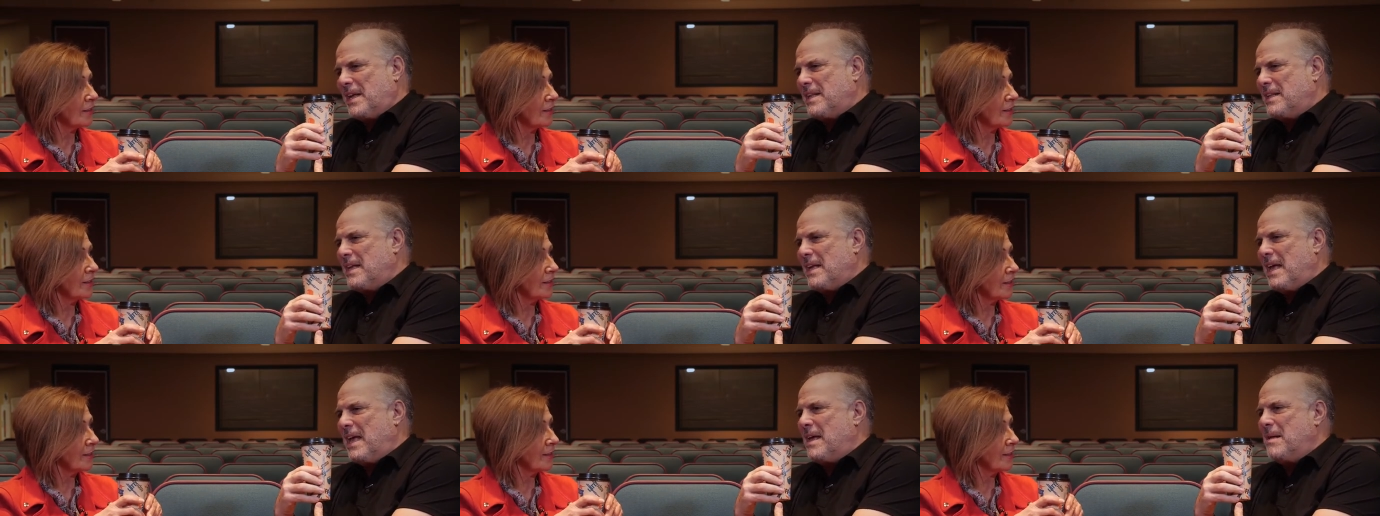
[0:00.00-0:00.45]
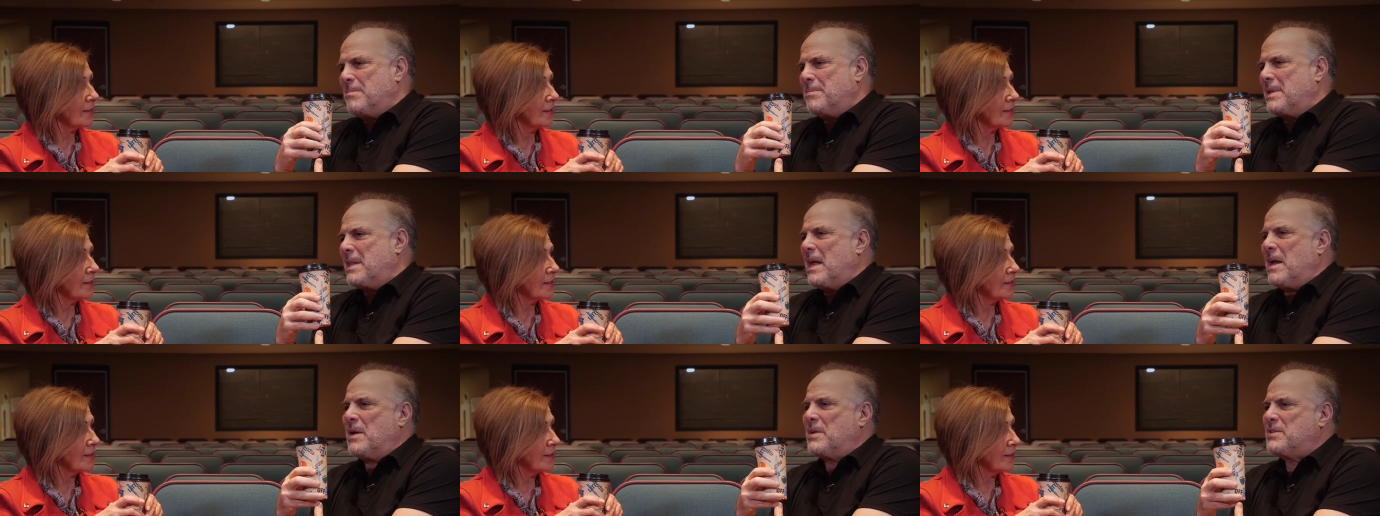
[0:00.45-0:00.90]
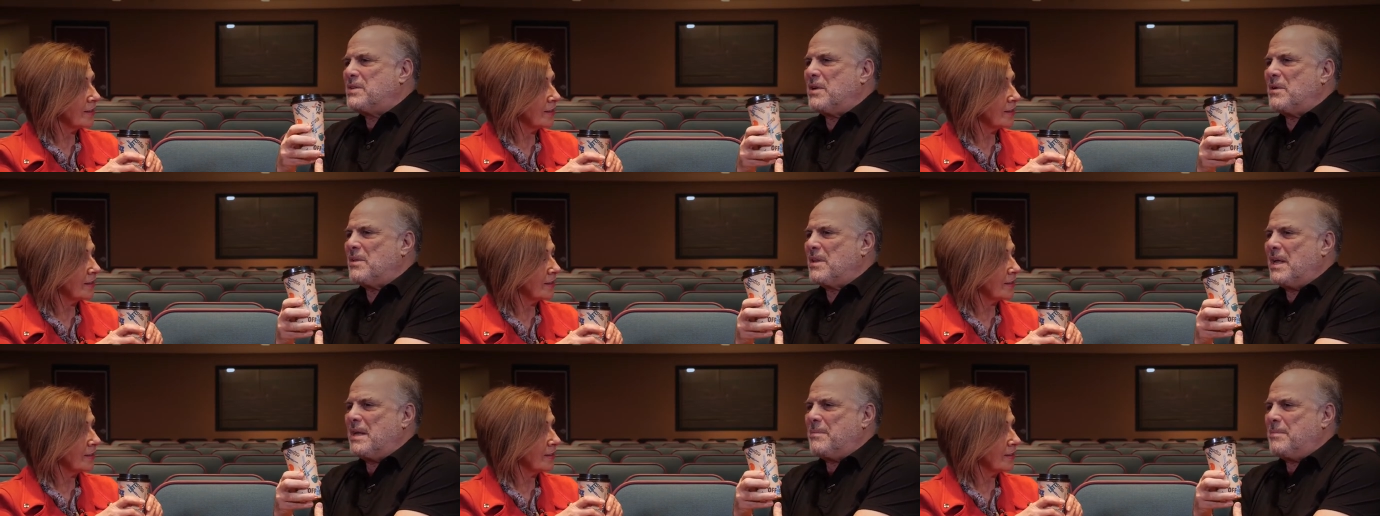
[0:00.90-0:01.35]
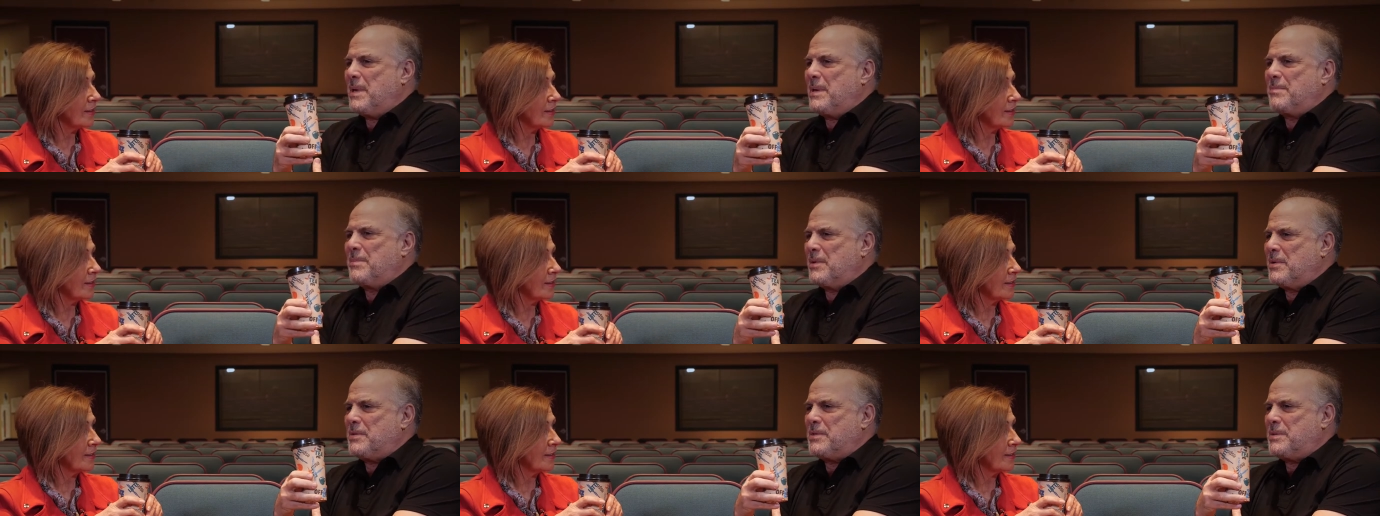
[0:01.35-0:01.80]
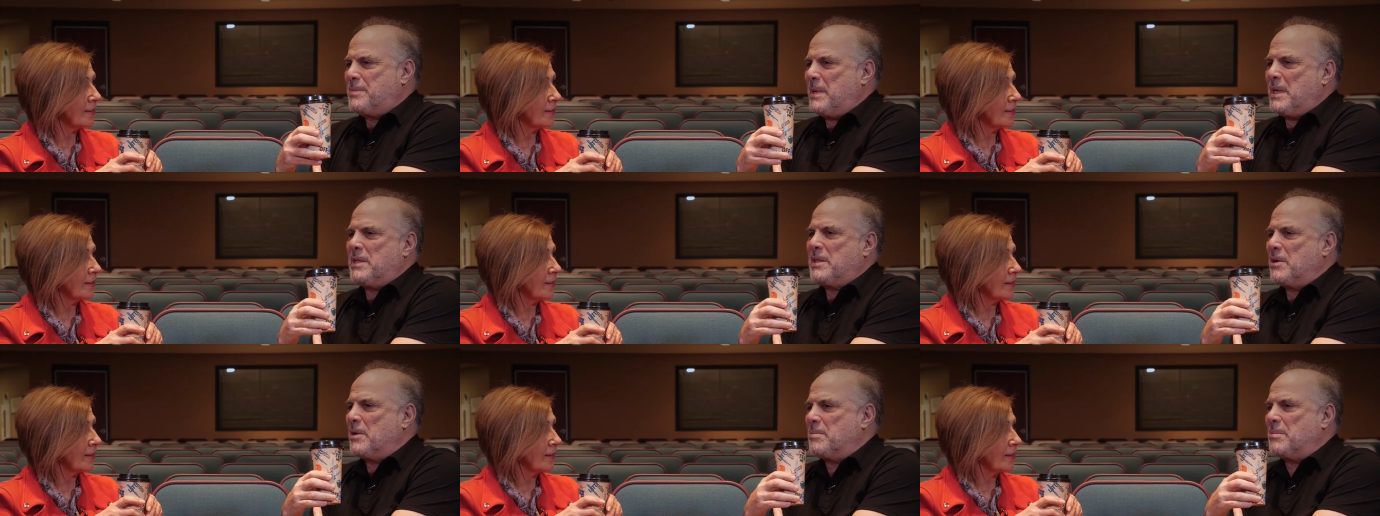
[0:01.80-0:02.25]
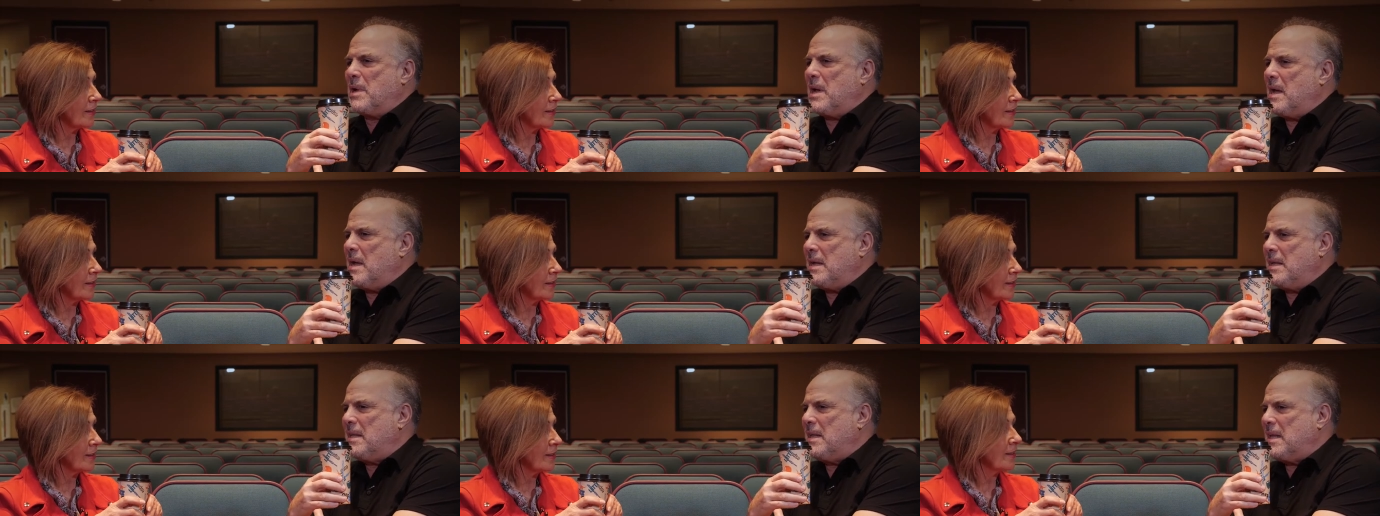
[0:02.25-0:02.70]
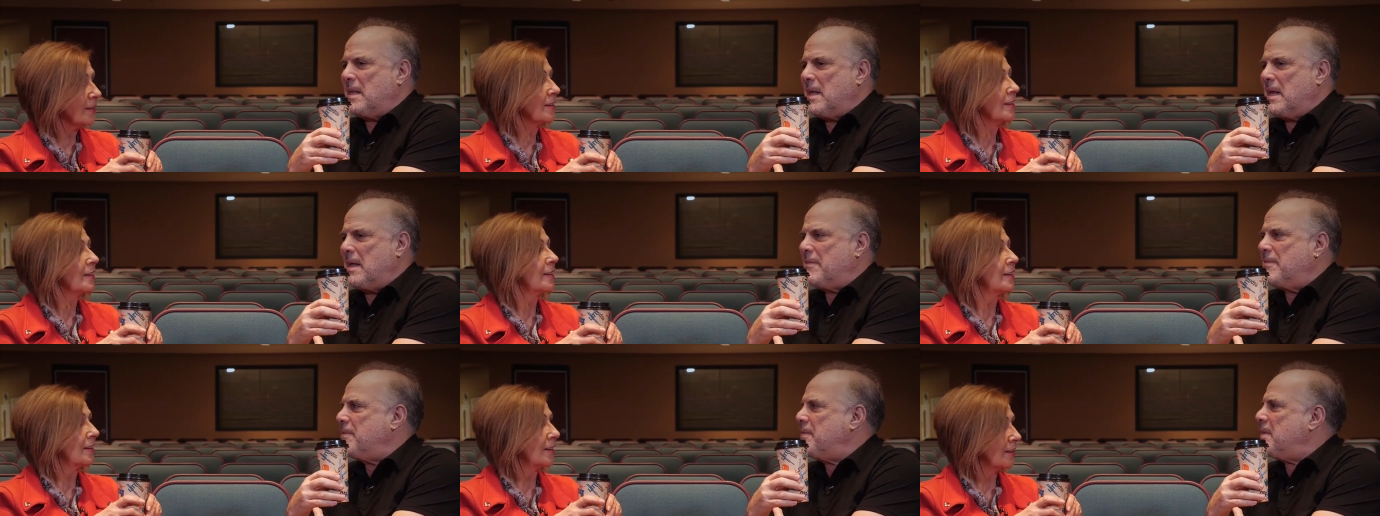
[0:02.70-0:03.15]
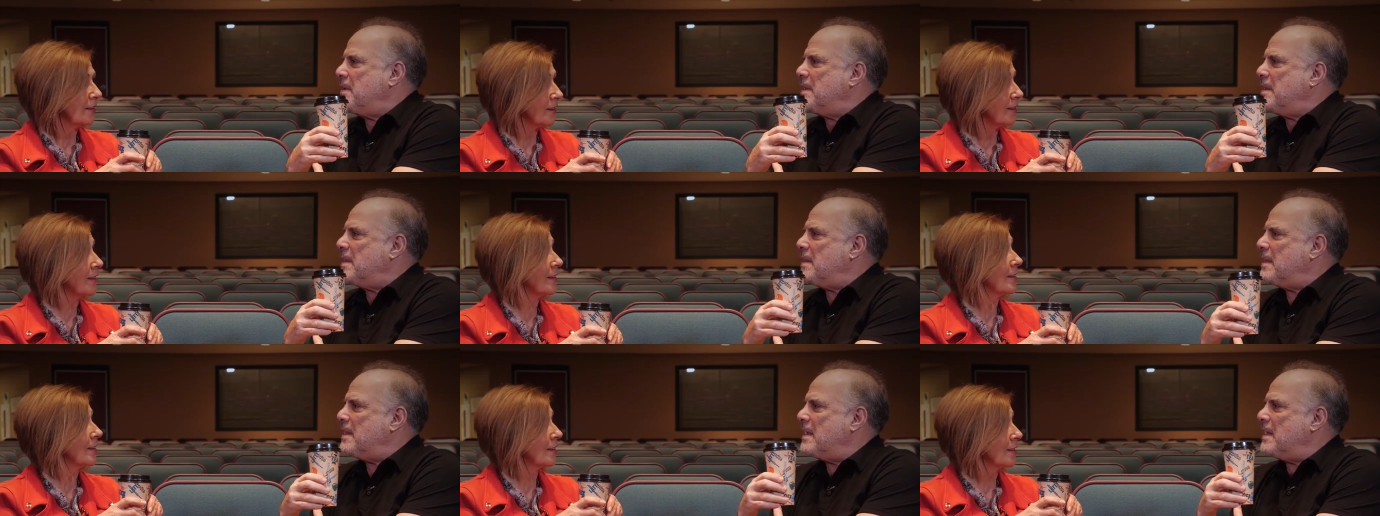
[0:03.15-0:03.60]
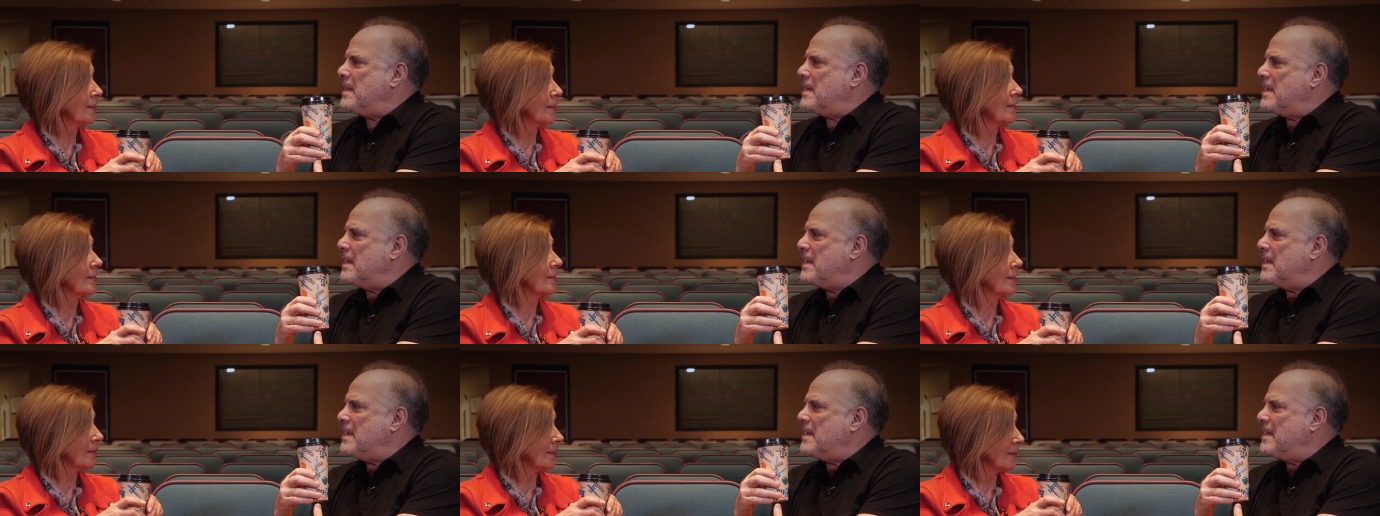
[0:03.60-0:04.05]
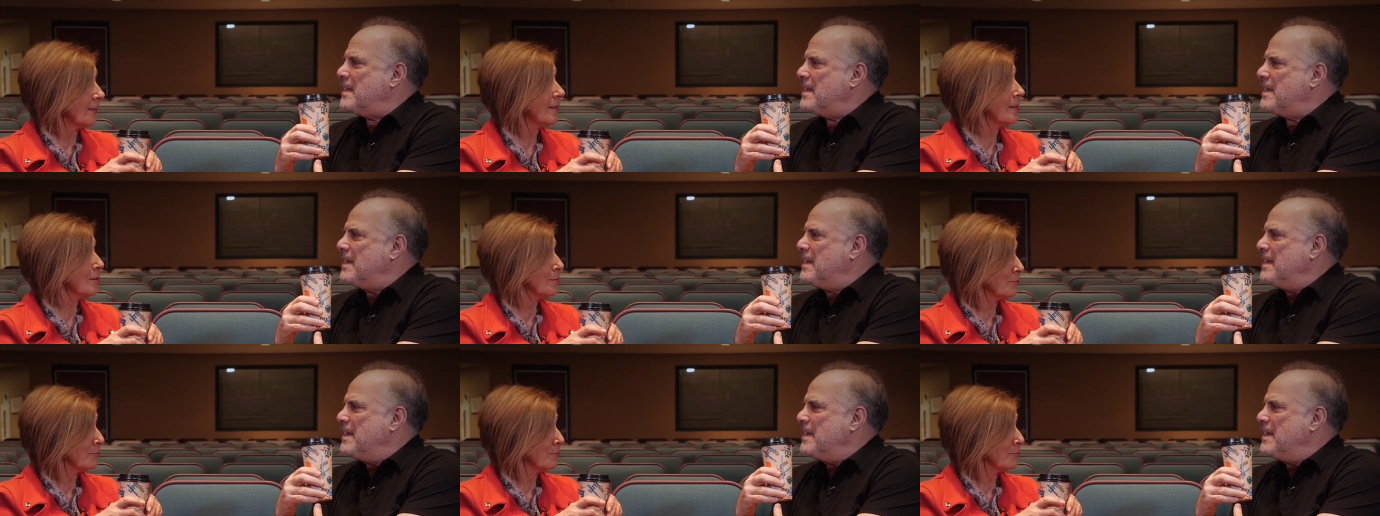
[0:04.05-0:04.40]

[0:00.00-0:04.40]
Speaker 1: and, but I also like people who speak their mind, and I feel that uh,